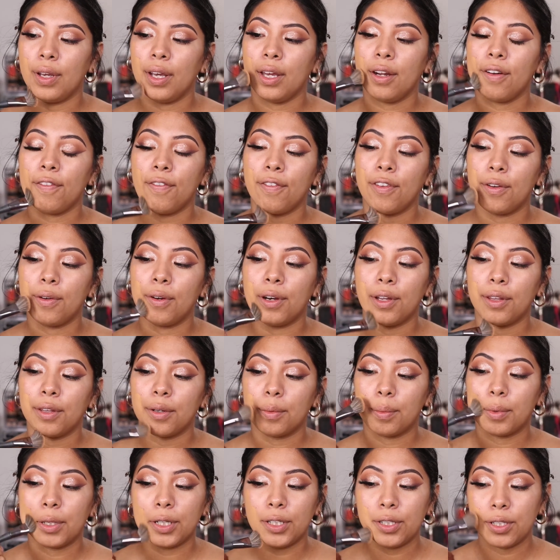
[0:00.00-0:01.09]
had a few other
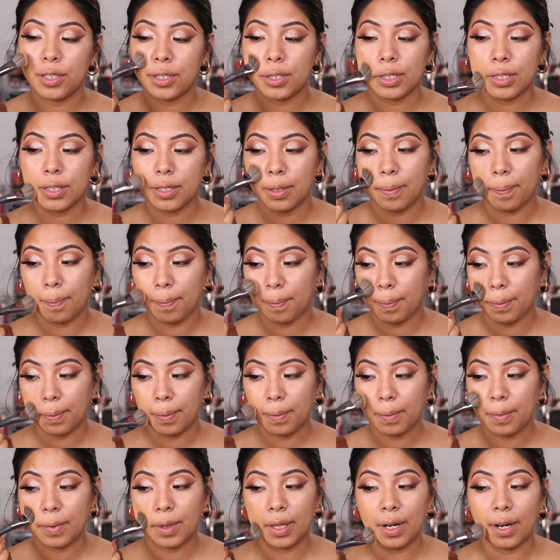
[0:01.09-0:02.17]
brushes
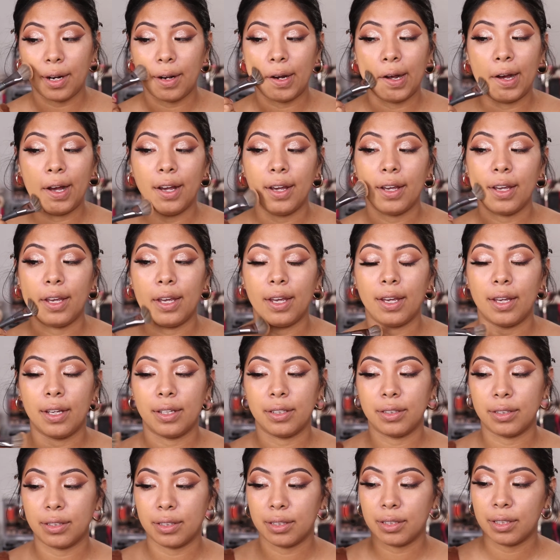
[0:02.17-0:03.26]
that I got,
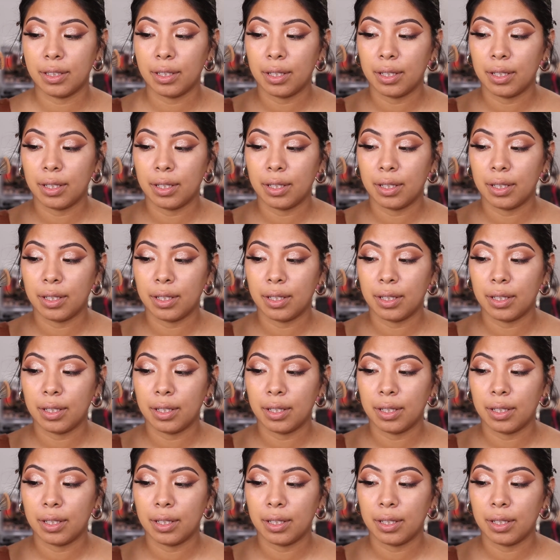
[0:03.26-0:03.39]
and